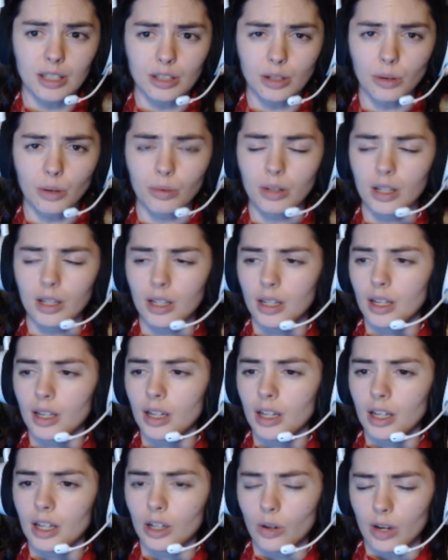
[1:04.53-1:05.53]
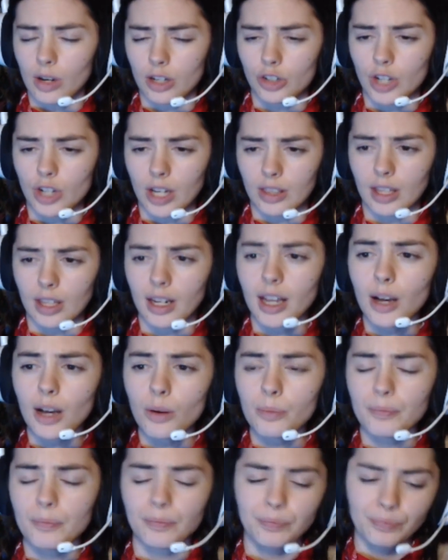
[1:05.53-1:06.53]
So go ahead and check that out.